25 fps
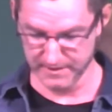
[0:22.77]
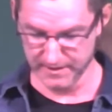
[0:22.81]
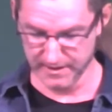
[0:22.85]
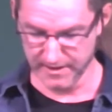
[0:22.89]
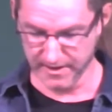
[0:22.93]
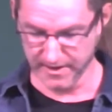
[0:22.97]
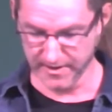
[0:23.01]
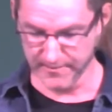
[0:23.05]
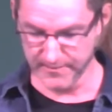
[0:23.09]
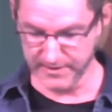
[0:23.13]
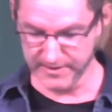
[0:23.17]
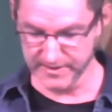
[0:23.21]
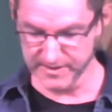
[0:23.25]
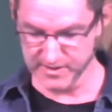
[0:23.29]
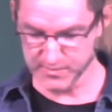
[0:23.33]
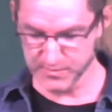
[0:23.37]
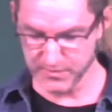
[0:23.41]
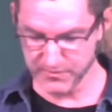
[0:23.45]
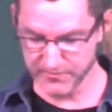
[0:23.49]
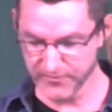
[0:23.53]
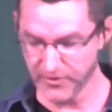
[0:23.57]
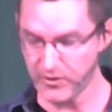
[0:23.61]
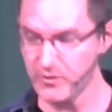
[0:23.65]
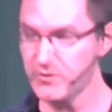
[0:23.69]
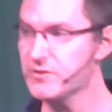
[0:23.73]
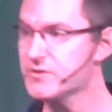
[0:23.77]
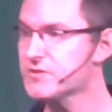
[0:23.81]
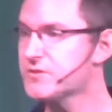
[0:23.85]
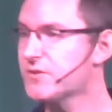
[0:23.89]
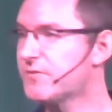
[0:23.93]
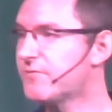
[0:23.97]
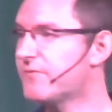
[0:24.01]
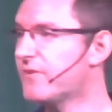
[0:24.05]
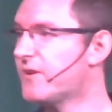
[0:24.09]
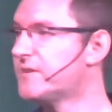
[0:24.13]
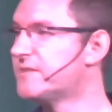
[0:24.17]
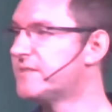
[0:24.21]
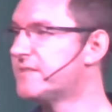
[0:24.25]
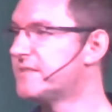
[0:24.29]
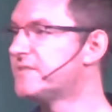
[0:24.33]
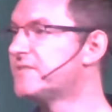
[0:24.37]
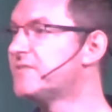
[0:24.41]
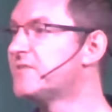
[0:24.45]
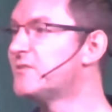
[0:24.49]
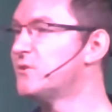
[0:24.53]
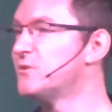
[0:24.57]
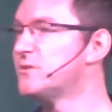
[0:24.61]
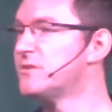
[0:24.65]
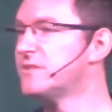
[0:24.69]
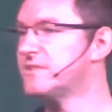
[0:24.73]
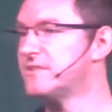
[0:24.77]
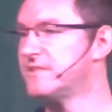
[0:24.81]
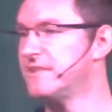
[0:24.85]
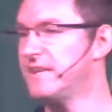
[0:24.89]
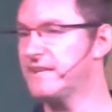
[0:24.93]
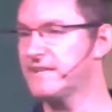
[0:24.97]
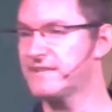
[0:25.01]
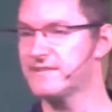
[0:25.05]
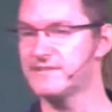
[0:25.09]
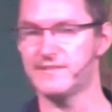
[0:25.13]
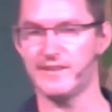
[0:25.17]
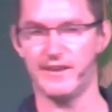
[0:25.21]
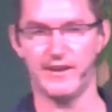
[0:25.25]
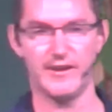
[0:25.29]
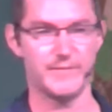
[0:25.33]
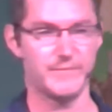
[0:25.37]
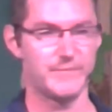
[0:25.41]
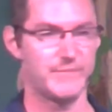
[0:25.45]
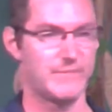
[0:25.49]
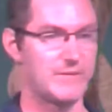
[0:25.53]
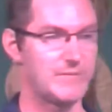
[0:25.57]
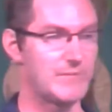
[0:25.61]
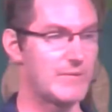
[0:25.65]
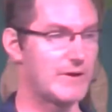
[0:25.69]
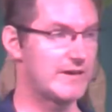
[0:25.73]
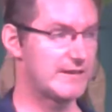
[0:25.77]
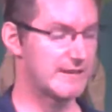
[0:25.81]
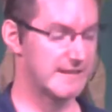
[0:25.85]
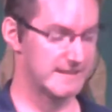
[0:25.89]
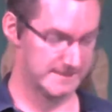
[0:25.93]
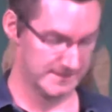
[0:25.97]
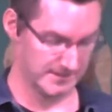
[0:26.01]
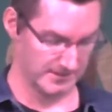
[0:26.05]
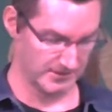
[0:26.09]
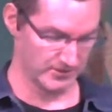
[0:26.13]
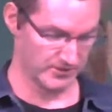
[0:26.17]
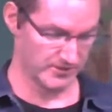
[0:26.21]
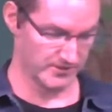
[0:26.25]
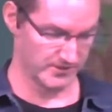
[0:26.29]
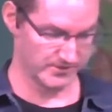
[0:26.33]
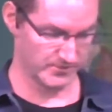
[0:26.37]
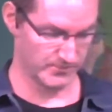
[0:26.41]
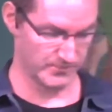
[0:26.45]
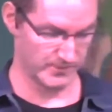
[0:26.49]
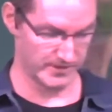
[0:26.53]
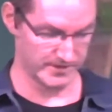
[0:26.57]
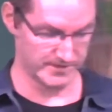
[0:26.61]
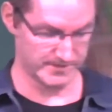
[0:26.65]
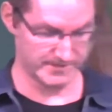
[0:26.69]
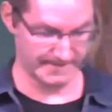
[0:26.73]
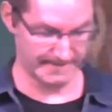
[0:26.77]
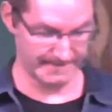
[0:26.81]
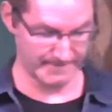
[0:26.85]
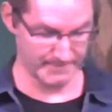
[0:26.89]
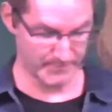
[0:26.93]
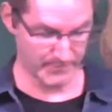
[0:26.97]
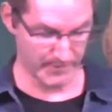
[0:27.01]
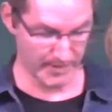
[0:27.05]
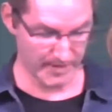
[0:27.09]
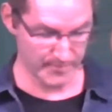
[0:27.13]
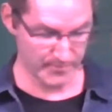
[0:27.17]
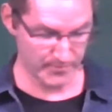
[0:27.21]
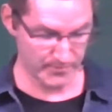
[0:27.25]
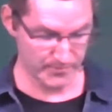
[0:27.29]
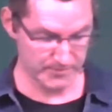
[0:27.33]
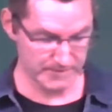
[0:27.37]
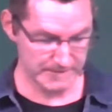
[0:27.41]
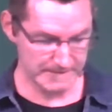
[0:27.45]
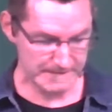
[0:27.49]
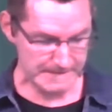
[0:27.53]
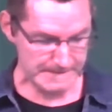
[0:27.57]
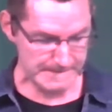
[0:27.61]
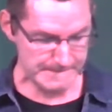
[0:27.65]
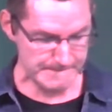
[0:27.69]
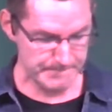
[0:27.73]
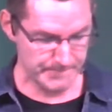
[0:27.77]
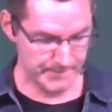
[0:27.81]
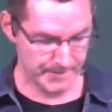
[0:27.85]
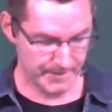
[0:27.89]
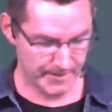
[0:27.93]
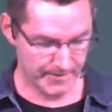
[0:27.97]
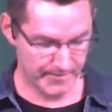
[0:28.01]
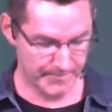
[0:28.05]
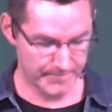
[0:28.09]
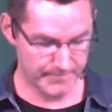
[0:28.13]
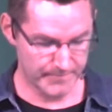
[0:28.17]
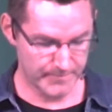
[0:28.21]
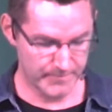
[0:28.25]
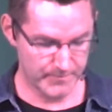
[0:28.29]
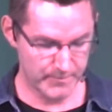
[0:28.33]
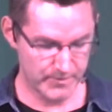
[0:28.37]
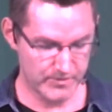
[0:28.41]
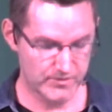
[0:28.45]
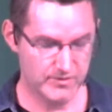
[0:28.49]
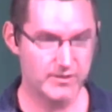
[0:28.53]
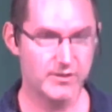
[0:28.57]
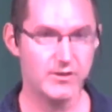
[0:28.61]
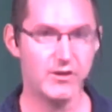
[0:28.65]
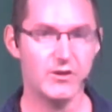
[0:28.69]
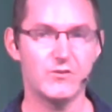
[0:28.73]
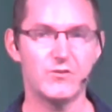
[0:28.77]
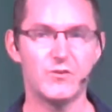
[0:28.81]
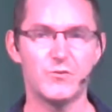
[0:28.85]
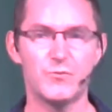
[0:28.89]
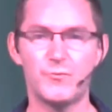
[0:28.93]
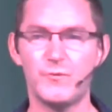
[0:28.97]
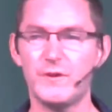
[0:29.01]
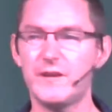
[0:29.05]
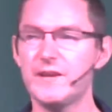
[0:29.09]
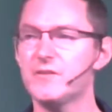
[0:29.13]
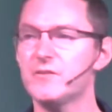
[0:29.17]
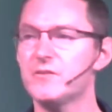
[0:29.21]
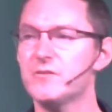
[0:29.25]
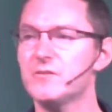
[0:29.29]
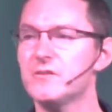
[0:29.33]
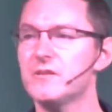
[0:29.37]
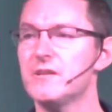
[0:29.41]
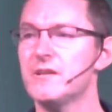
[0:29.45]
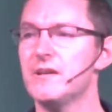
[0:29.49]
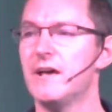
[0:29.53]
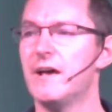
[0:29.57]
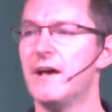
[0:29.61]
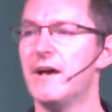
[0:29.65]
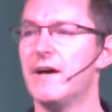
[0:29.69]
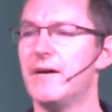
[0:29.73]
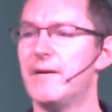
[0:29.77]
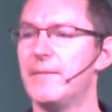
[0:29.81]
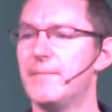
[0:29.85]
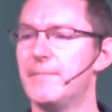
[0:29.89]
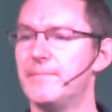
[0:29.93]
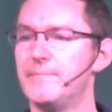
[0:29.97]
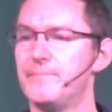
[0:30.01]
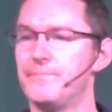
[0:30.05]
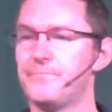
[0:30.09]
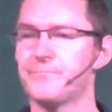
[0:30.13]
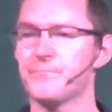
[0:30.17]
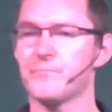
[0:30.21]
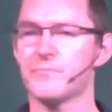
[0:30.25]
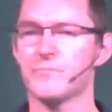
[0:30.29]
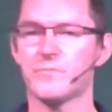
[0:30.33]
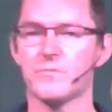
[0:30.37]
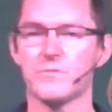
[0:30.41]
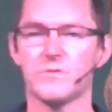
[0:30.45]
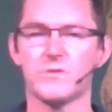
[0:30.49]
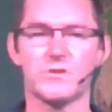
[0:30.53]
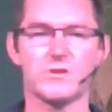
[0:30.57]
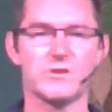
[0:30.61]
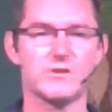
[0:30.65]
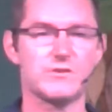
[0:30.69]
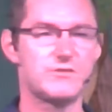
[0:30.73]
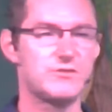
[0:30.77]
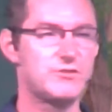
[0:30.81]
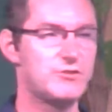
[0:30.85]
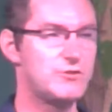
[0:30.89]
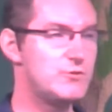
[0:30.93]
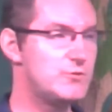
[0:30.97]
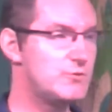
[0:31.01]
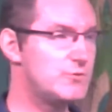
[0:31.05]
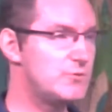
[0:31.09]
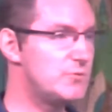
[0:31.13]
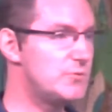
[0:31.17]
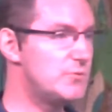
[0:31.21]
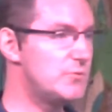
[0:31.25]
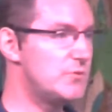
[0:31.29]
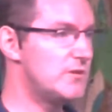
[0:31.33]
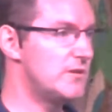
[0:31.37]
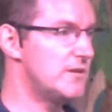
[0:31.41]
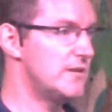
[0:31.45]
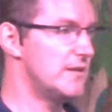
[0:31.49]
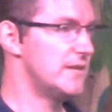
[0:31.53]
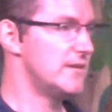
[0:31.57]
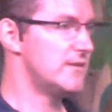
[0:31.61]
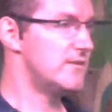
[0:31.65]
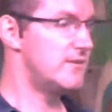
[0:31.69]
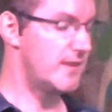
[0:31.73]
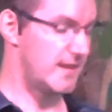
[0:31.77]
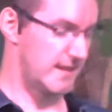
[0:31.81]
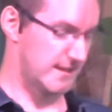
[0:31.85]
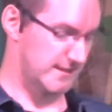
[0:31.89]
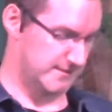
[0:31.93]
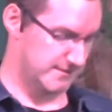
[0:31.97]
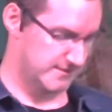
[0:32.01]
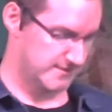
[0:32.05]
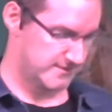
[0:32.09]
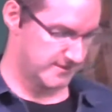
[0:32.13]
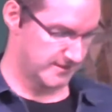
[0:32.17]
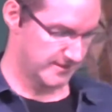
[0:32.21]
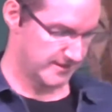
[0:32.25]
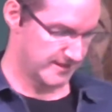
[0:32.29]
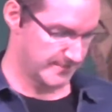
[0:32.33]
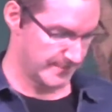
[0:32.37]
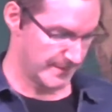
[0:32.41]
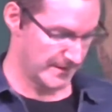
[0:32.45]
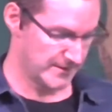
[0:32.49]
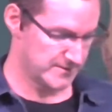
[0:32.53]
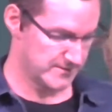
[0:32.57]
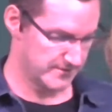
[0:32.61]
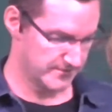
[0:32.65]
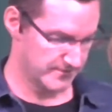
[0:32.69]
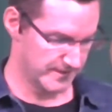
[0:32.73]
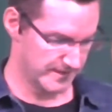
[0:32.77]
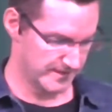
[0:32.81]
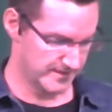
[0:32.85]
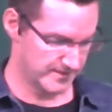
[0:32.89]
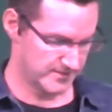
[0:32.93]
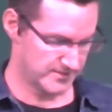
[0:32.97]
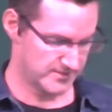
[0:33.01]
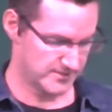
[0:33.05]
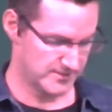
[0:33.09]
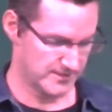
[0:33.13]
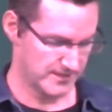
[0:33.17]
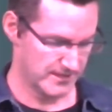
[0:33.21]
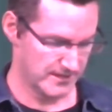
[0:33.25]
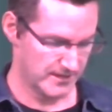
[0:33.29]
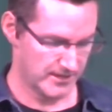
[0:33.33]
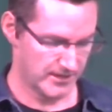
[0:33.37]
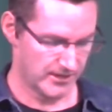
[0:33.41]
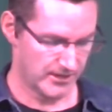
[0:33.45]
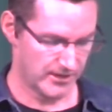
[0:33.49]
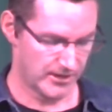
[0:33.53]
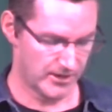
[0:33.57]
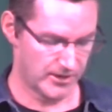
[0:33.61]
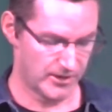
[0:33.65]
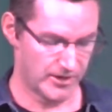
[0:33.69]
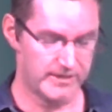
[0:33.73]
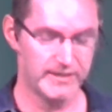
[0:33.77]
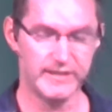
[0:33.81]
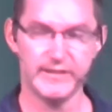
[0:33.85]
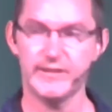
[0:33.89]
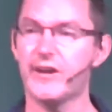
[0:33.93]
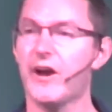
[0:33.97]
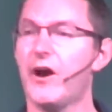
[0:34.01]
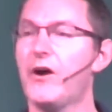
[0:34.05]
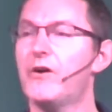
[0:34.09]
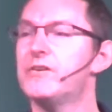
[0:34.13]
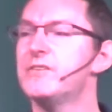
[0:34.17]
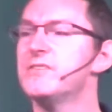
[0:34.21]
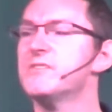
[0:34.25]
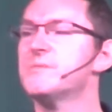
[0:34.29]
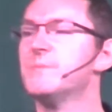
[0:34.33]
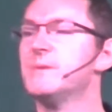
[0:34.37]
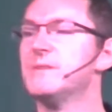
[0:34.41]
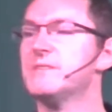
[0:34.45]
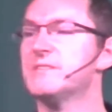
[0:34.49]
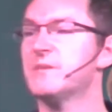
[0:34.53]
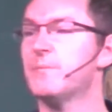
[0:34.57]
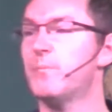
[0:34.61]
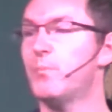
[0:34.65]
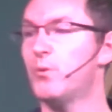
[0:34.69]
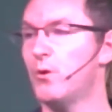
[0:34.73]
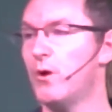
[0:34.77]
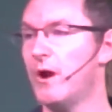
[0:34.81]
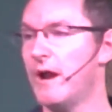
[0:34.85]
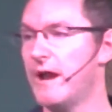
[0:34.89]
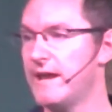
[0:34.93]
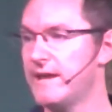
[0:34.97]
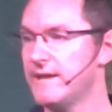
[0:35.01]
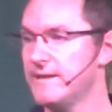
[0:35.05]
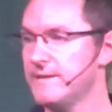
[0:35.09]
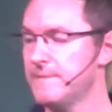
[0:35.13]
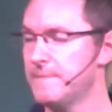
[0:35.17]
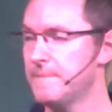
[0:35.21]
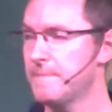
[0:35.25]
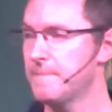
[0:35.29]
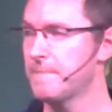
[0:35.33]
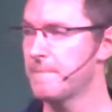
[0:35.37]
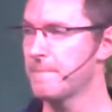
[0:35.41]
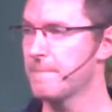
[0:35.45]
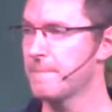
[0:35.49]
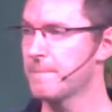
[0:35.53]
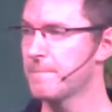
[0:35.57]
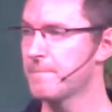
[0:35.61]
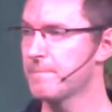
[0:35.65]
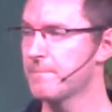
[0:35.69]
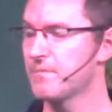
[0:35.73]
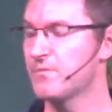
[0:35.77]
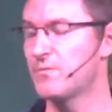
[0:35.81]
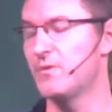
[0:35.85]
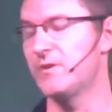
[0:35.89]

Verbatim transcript: And as we focus on verses 2 to 6, you might like to look at the words in the Bible. But the real two things that come out of this are an encouragement to pray, three